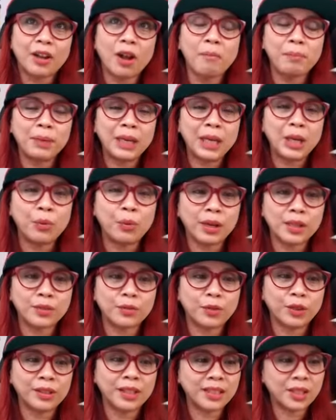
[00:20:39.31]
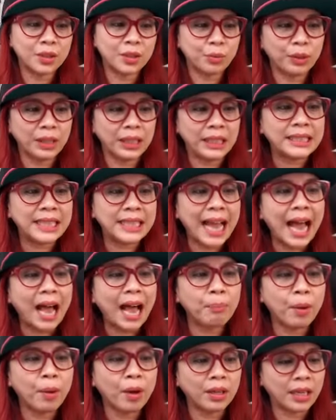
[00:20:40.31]
company he works for doesn't really
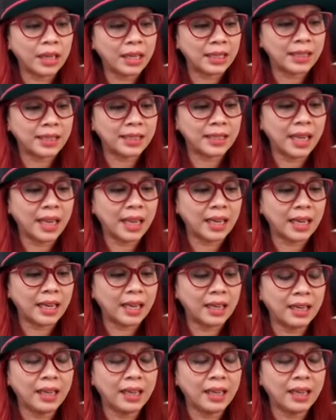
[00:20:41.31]
tap on his like